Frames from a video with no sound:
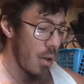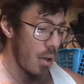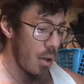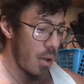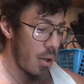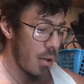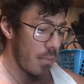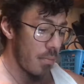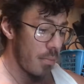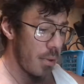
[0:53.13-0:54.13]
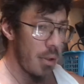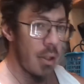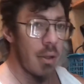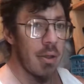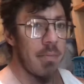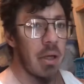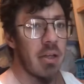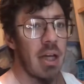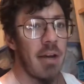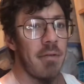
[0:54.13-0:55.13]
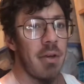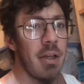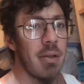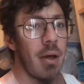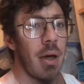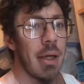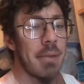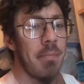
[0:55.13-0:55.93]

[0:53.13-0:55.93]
you know, especially after his loss.